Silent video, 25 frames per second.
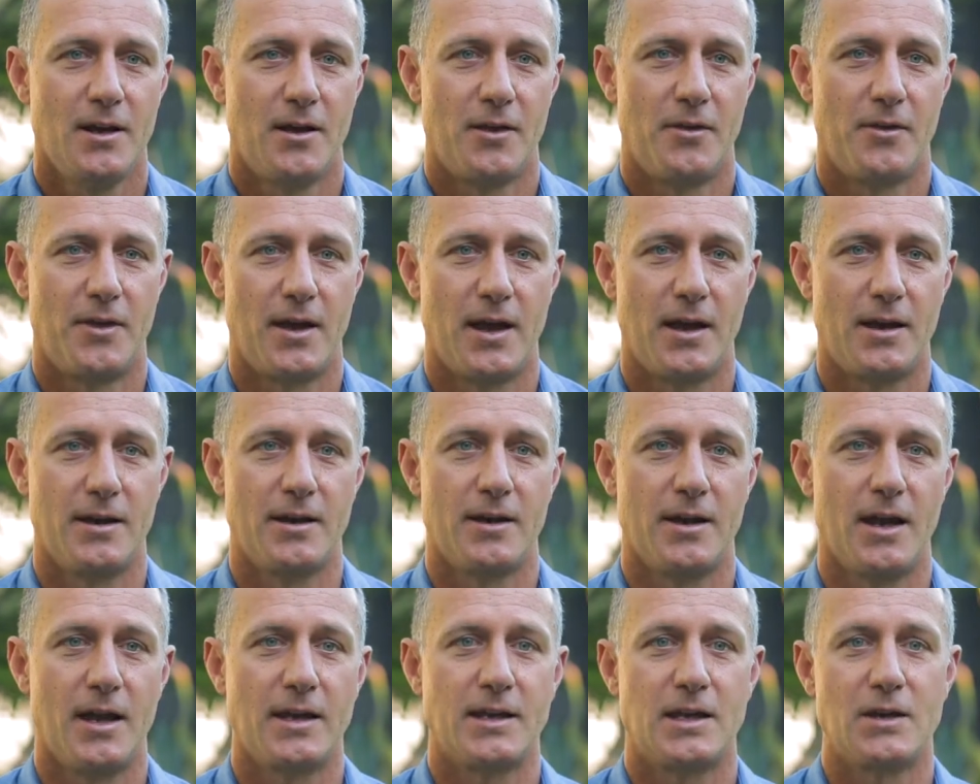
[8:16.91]

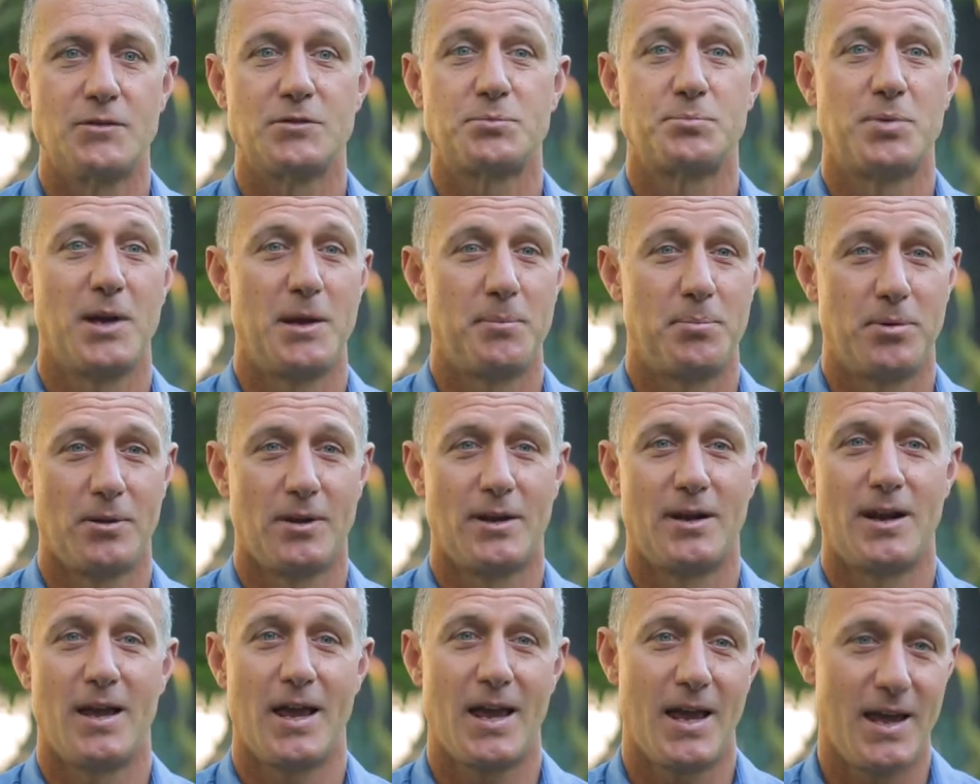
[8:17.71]
then it gives
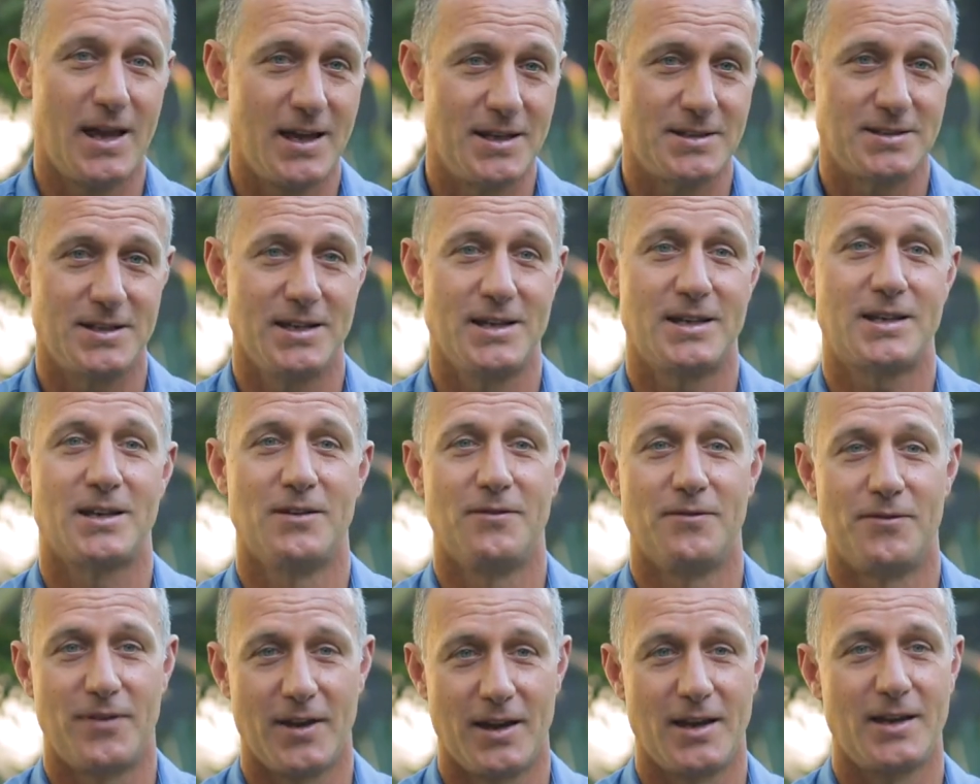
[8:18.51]
people an easy,
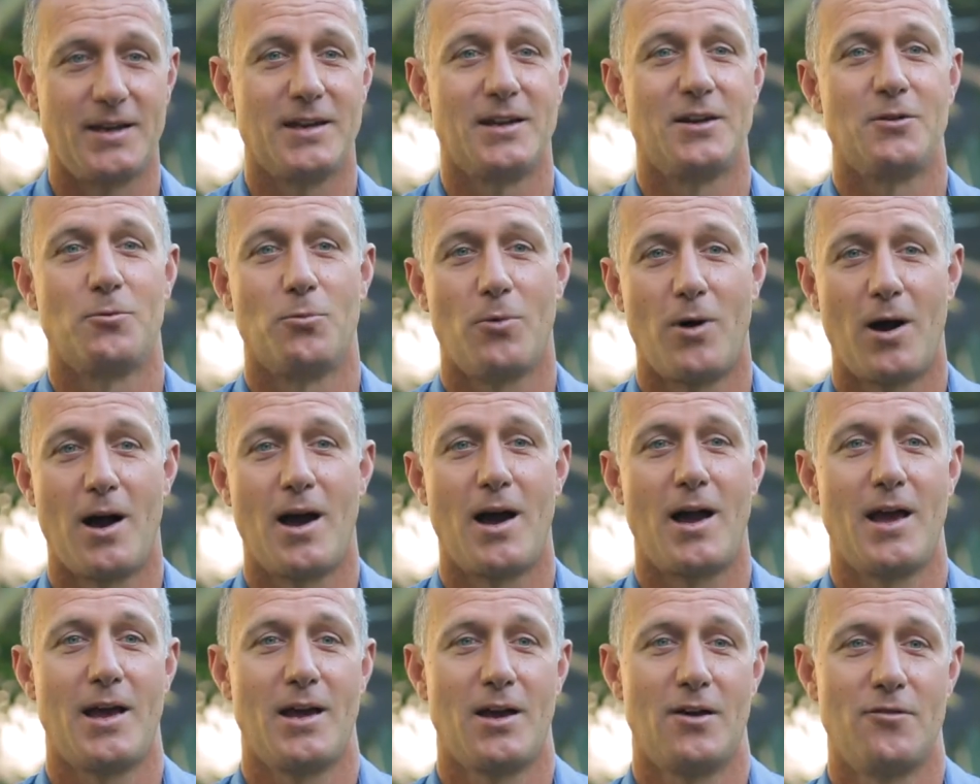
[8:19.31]
convenient
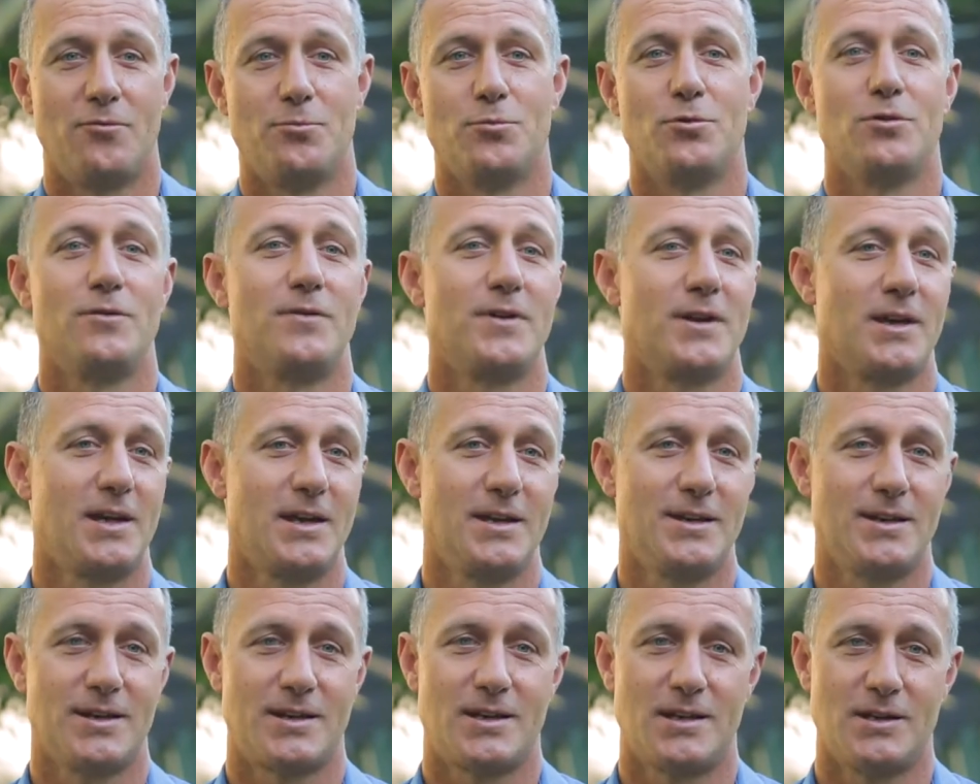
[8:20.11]
way of moving
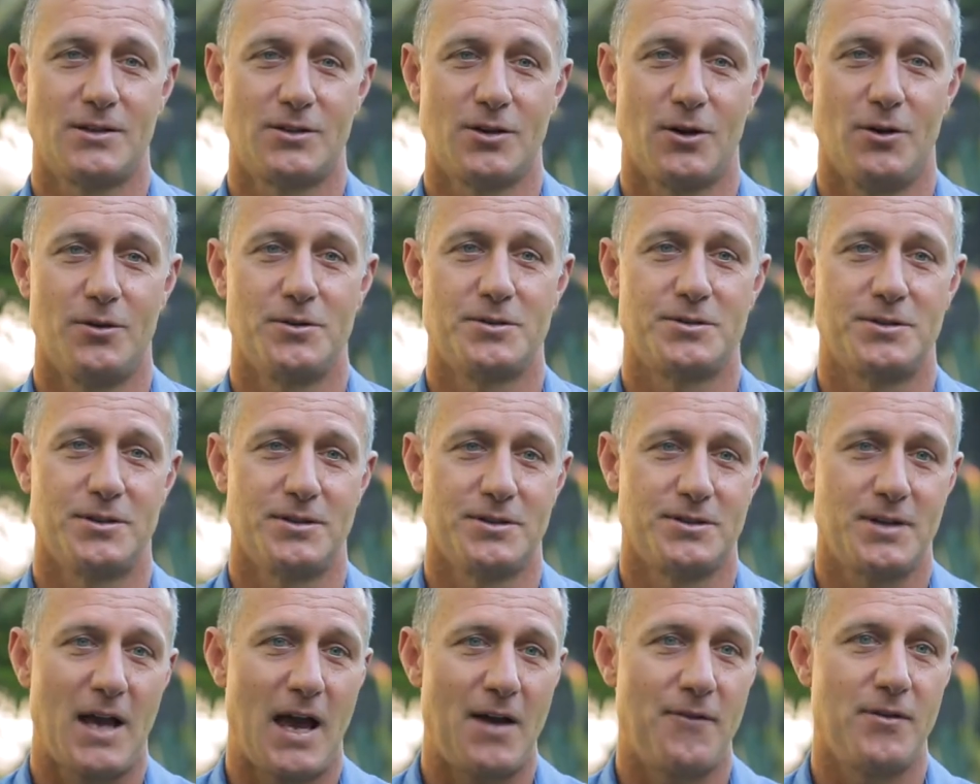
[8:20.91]
into
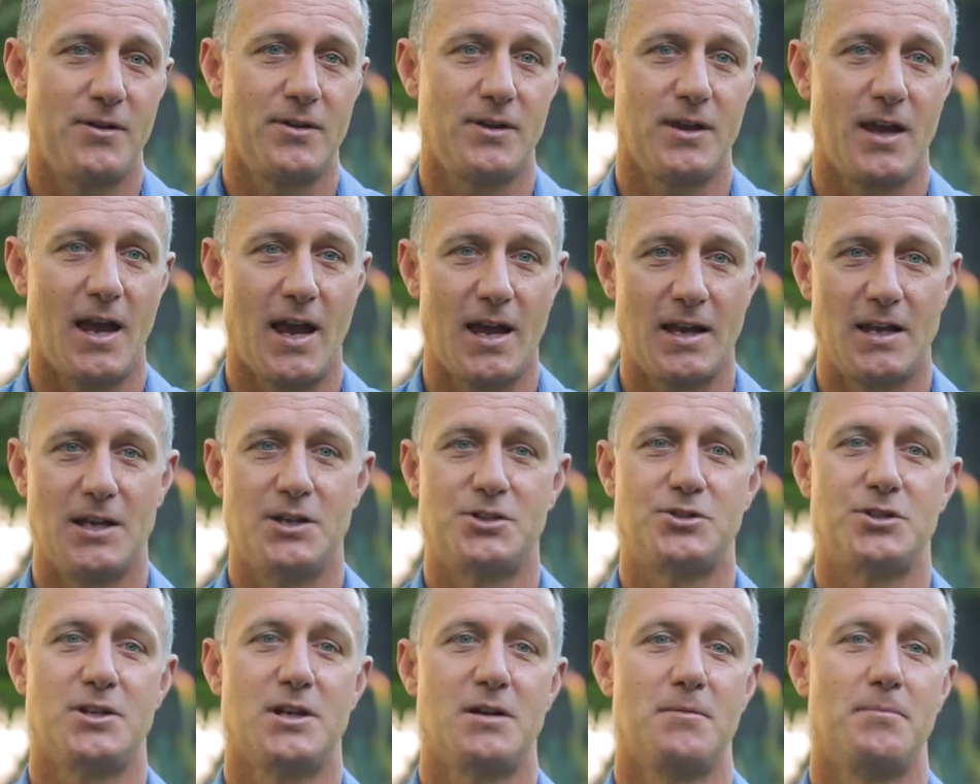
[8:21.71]
ketosis, having the
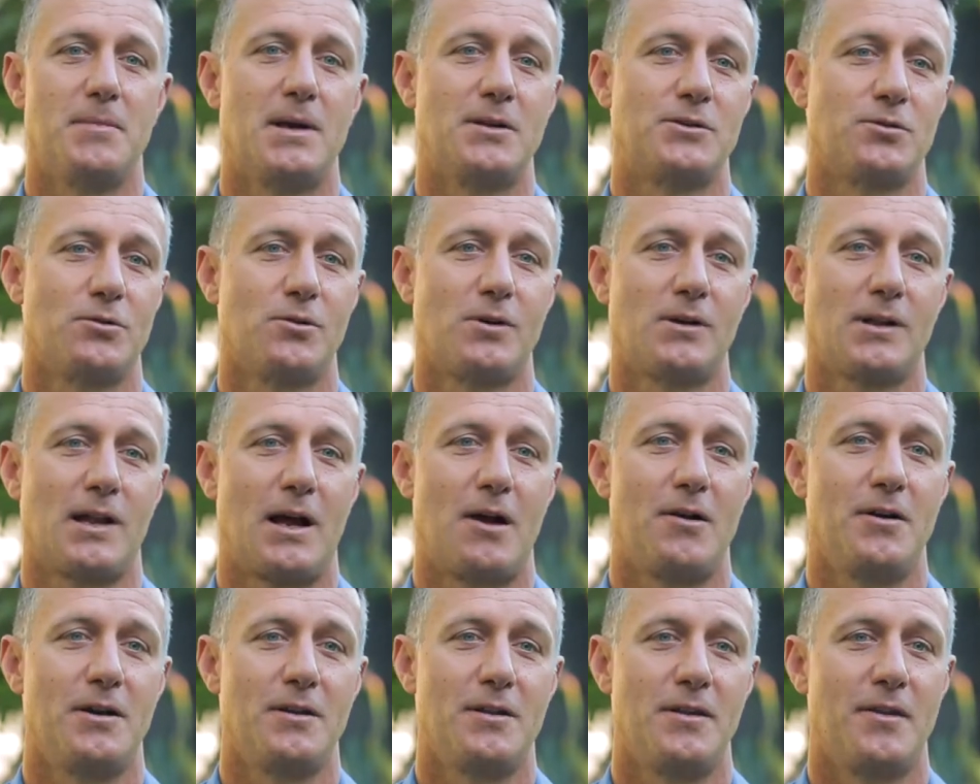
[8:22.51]
energy and mental
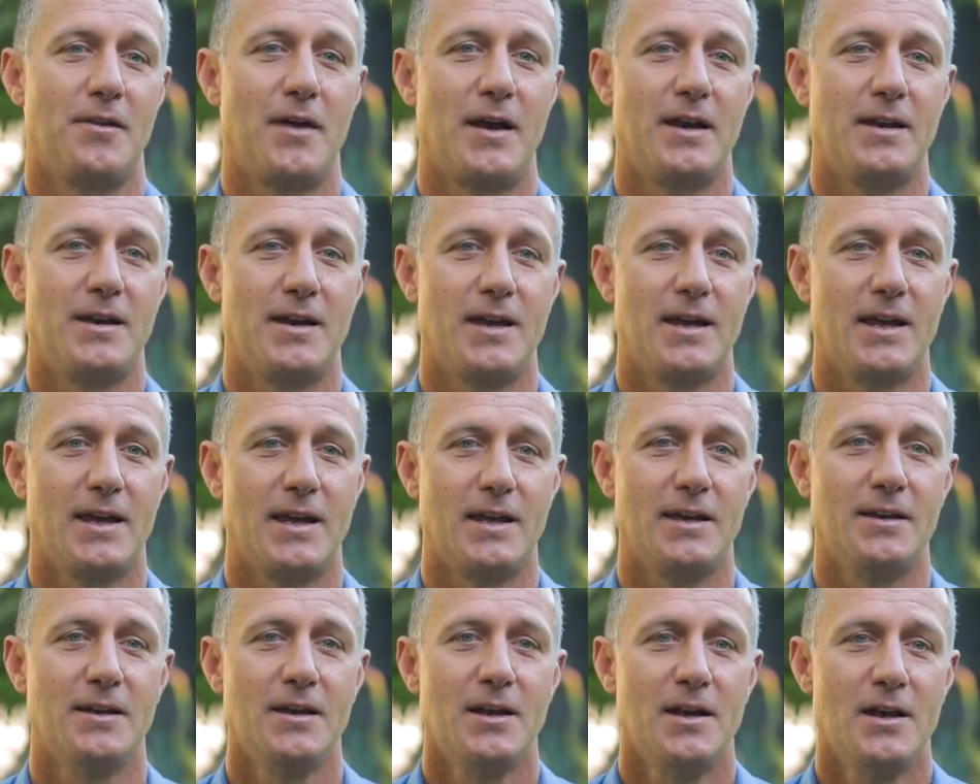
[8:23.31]
clarity that they
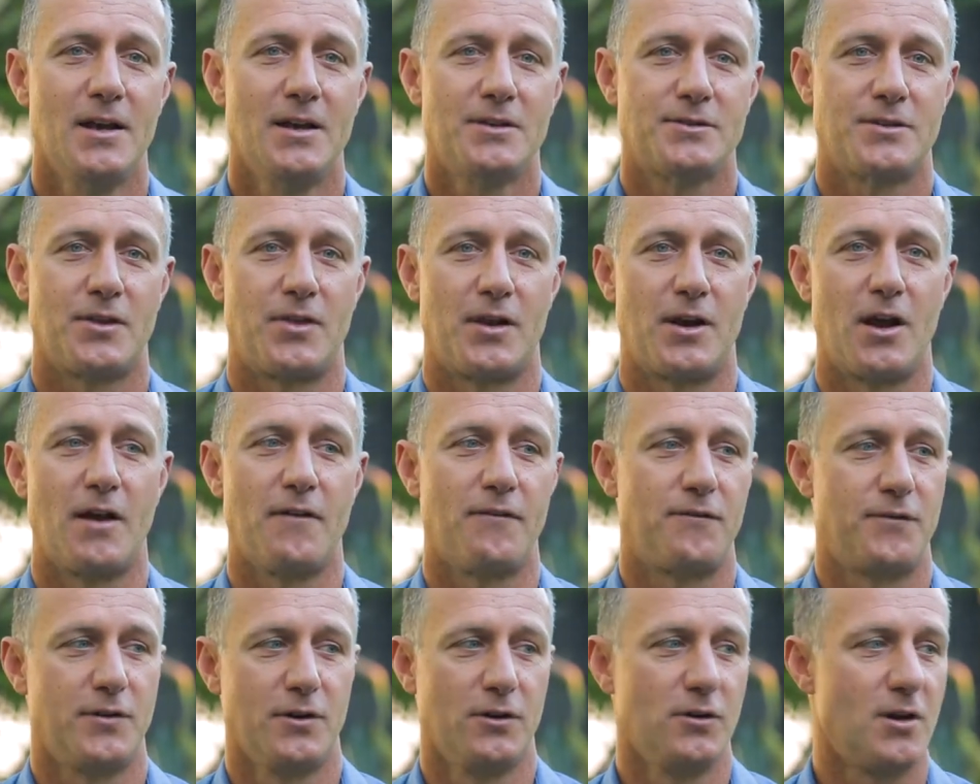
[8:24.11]
need so they
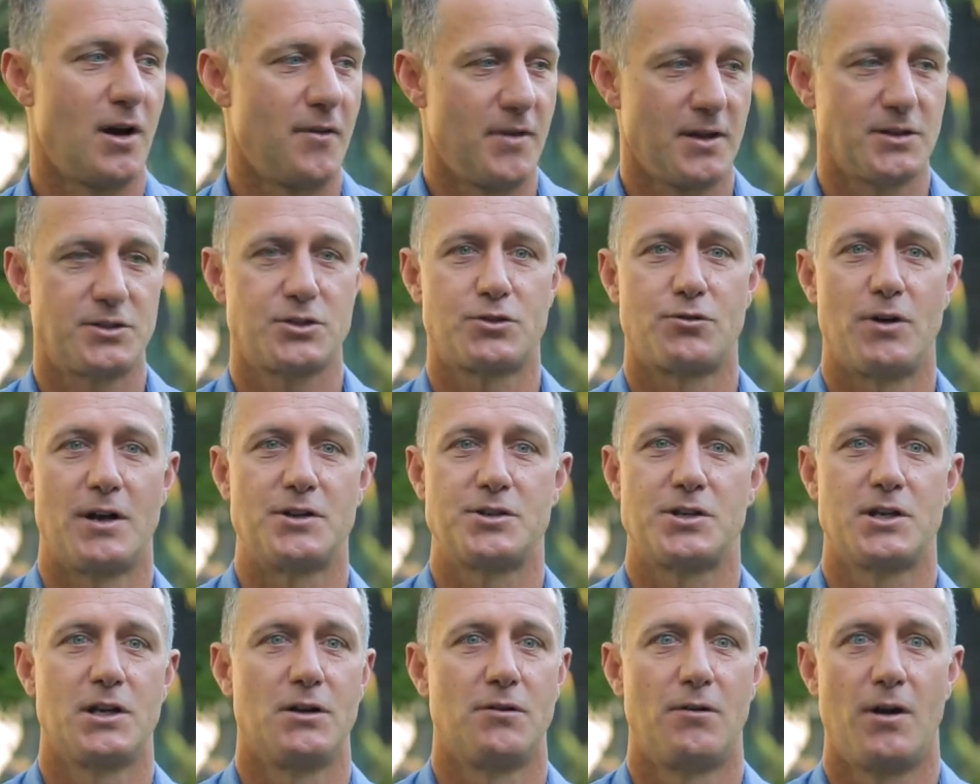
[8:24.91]
don't feel like they're
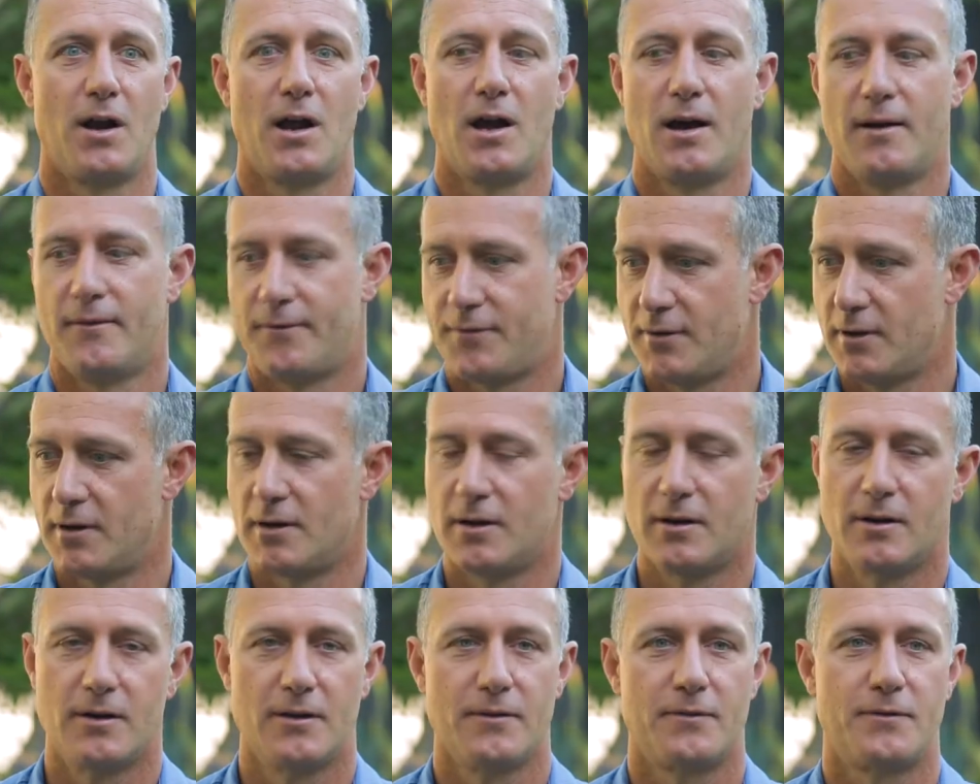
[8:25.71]
scratching around
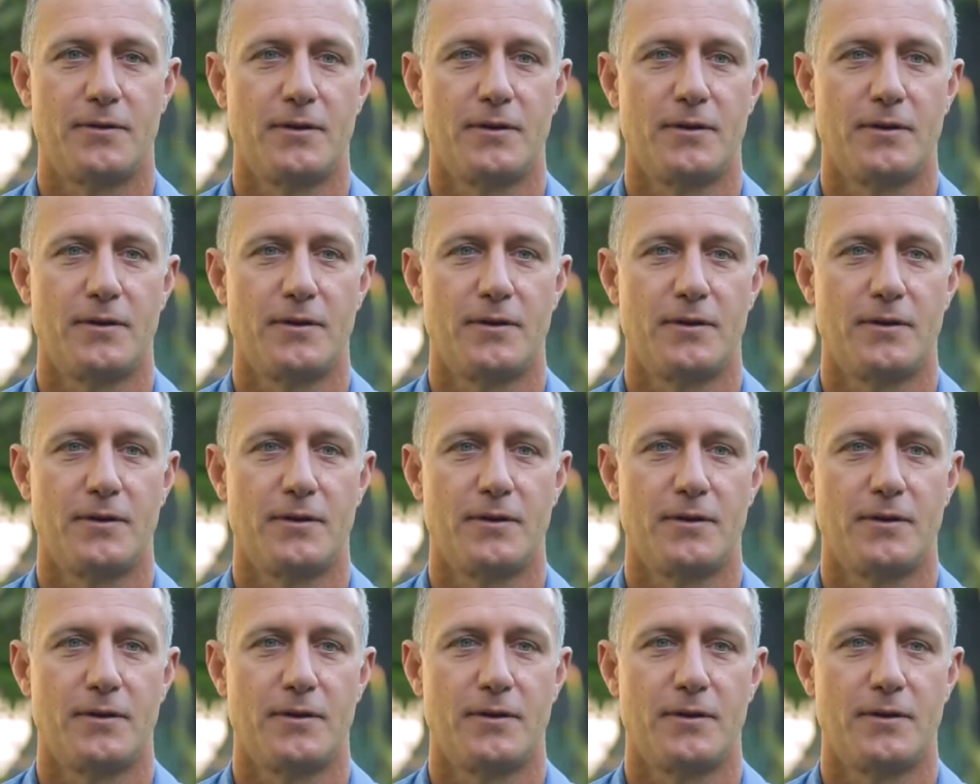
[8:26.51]
for,